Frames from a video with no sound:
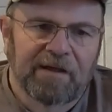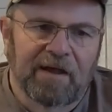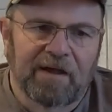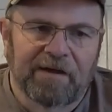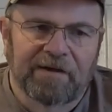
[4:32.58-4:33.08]

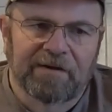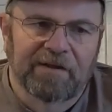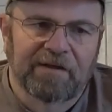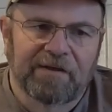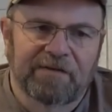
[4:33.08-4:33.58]
and
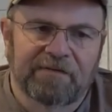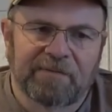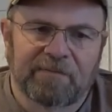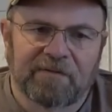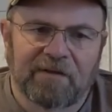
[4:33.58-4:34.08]
he
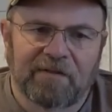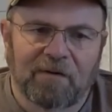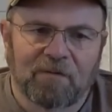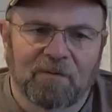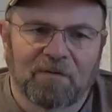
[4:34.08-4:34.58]
seemed to think
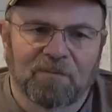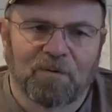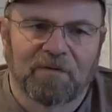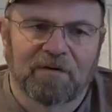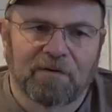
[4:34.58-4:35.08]
they were worth
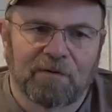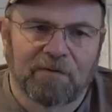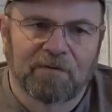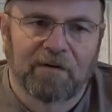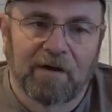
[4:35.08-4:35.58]
more than
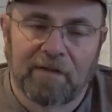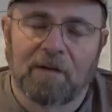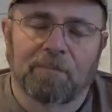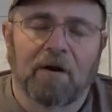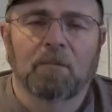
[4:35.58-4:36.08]
new, and
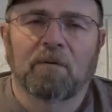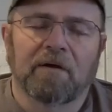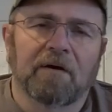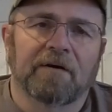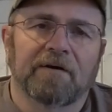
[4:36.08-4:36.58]
they
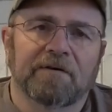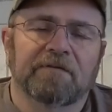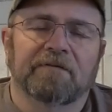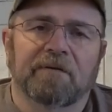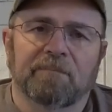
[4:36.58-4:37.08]
probably are
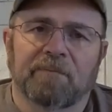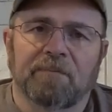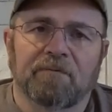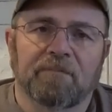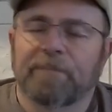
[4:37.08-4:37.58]
to some
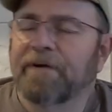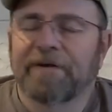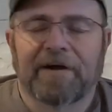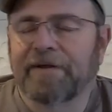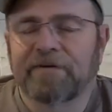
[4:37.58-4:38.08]
people,
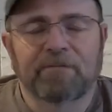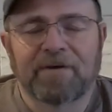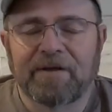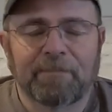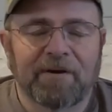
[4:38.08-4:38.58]
but not to
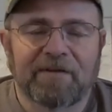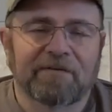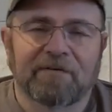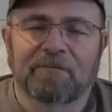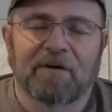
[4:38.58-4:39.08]
me
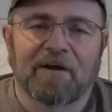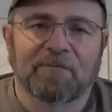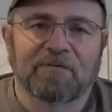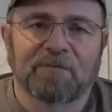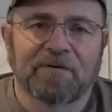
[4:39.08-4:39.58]
based on what I
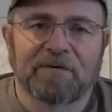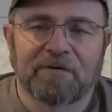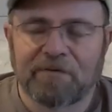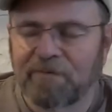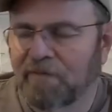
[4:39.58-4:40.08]
was wanting to
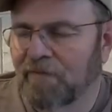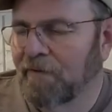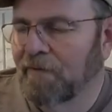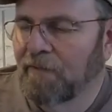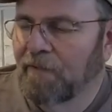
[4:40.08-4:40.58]
do with
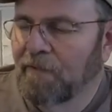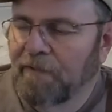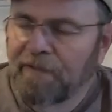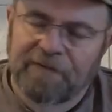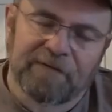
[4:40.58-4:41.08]
it.
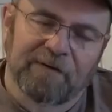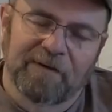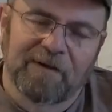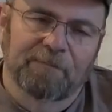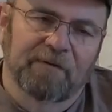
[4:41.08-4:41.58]
So I
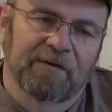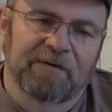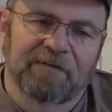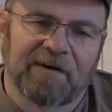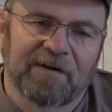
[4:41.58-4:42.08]
kept
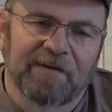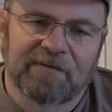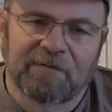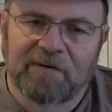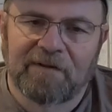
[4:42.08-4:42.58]
looking around, and I
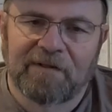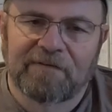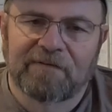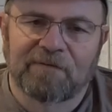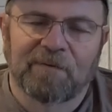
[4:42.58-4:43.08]
said, well,
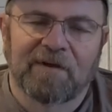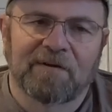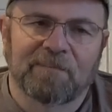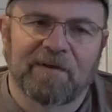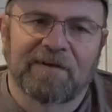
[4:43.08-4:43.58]
that's a swing
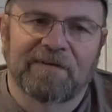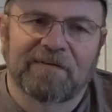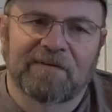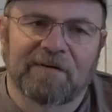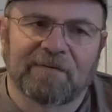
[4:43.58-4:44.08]
and a
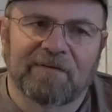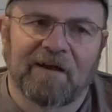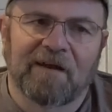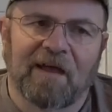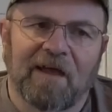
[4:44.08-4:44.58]
miss, and I was
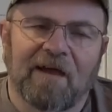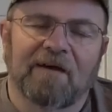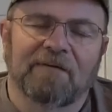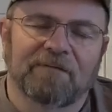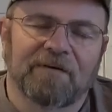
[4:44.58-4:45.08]
kind of
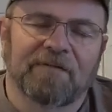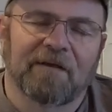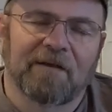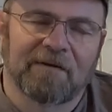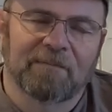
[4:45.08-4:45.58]
halfway
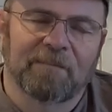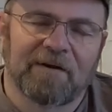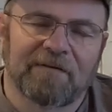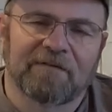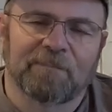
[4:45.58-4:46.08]
thinking
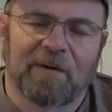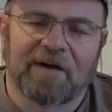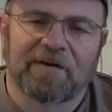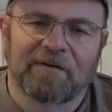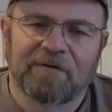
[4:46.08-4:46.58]
about just
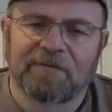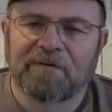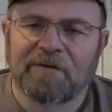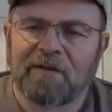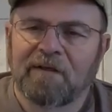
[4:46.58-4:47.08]
buying a new
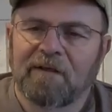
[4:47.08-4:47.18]
one.